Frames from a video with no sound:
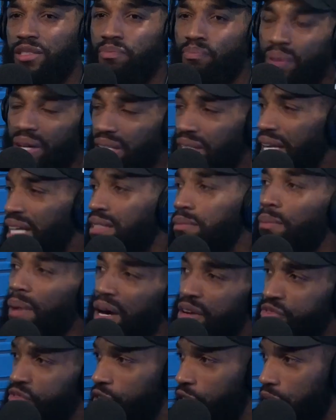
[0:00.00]
business. It's
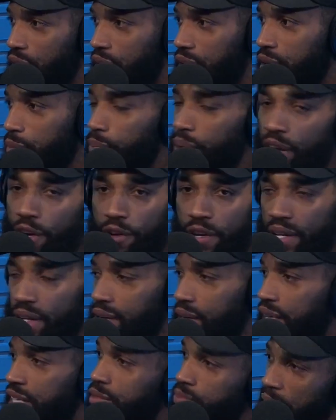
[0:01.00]
my fault, period.
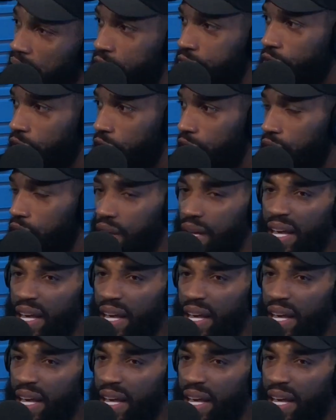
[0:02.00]
It's my fault.